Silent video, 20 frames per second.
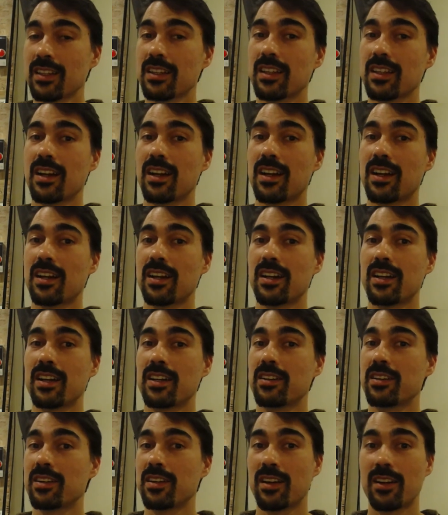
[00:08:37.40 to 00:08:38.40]

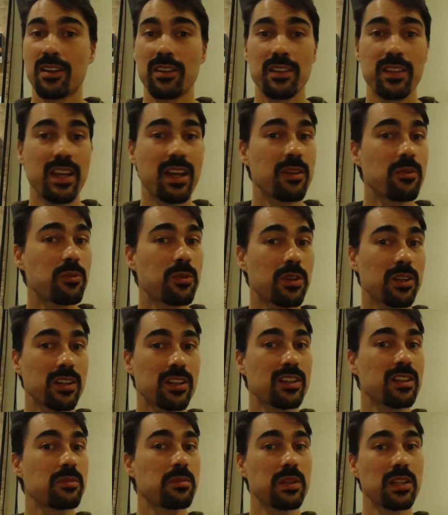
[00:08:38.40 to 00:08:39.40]
all that
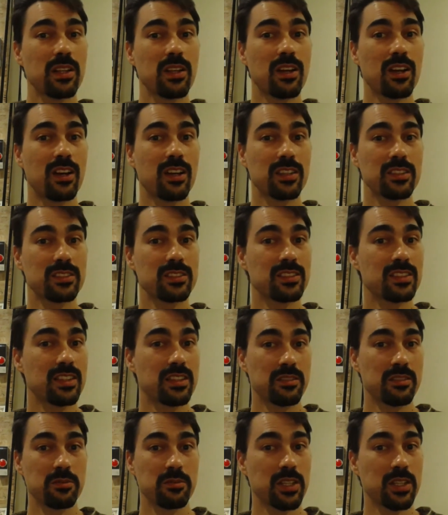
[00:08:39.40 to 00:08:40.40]
work could be lost
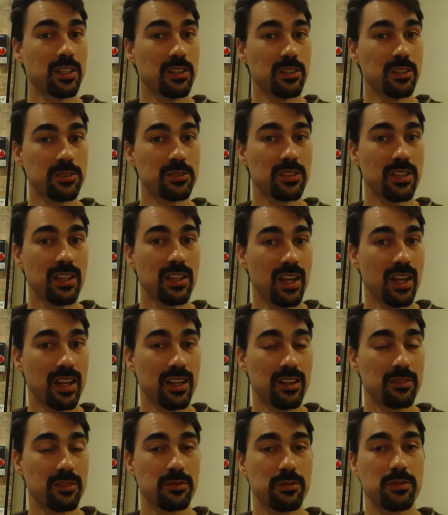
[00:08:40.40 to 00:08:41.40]
and we could lose a lot
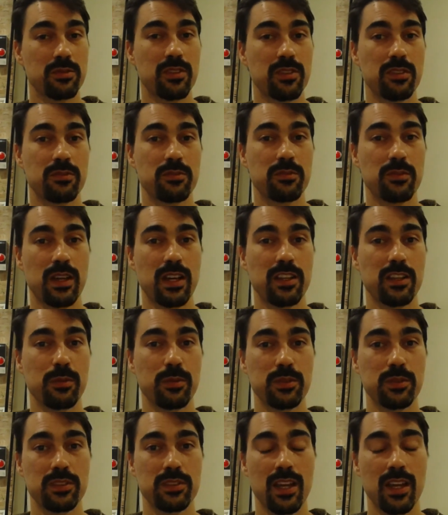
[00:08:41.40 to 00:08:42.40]
of
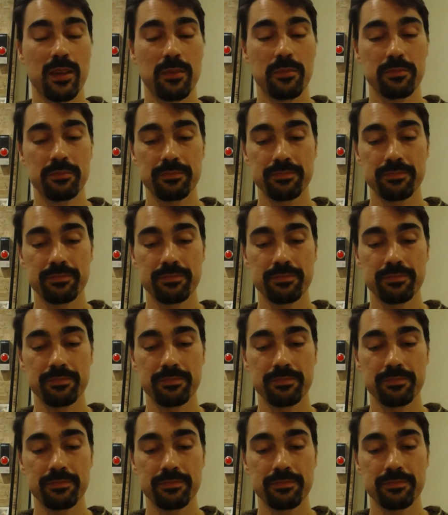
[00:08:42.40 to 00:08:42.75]
valuable time.